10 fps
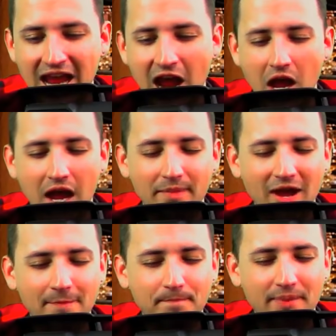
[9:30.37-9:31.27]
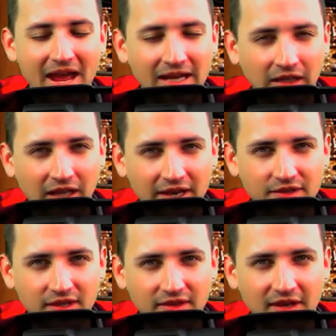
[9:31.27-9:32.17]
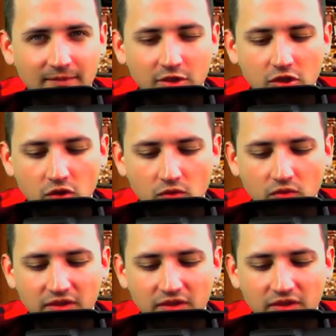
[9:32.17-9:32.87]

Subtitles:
I'm not penalizing them too